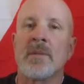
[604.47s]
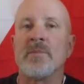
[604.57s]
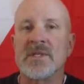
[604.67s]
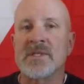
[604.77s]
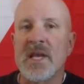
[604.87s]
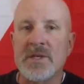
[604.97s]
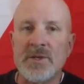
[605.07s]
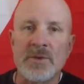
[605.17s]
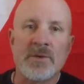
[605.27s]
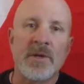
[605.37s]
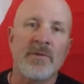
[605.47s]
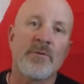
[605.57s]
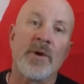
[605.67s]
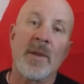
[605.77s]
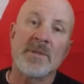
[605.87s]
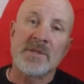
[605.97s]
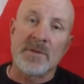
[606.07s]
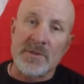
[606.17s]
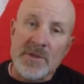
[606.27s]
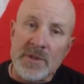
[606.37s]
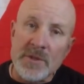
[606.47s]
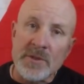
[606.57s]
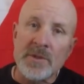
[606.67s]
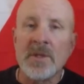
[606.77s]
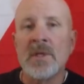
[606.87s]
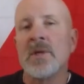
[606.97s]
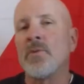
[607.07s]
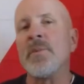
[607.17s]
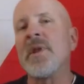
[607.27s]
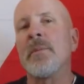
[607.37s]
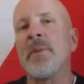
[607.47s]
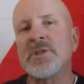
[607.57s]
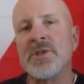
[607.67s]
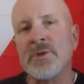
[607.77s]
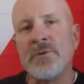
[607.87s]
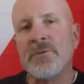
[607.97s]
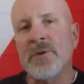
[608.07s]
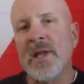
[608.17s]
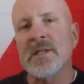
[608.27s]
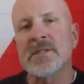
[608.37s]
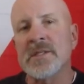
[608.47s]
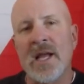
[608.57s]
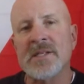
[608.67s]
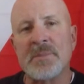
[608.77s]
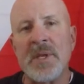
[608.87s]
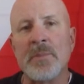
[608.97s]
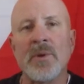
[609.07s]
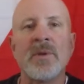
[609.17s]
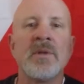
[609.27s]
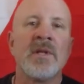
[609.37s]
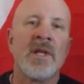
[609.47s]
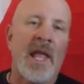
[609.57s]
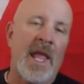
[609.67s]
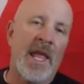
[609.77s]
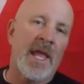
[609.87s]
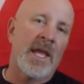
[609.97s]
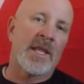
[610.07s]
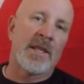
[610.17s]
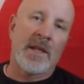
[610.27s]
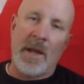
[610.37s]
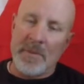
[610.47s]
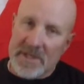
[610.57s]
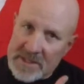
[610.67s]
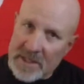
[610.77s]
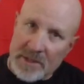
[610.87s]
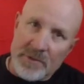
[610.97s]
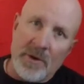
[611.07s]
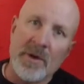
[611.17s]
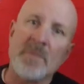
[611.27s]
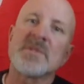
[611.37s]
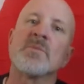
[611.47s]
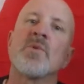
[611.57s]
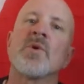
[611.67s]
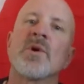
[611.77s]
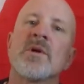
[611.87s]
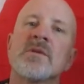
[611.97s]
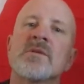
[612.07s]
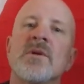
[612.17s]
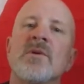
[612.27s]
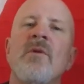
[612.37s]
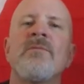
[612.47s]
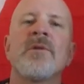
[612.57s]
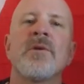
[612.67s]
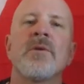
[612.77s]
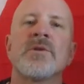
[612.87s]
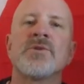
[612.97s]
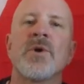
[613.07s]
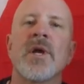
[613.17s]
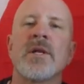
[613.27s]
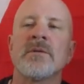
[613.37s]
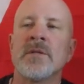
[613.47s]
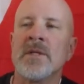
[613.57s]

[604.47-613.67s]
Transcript: But stay tuned for episode two. We meet a bunch of new friends, nice people, and I'm going to send the drone up some more. So hopefully you'll enjoy it.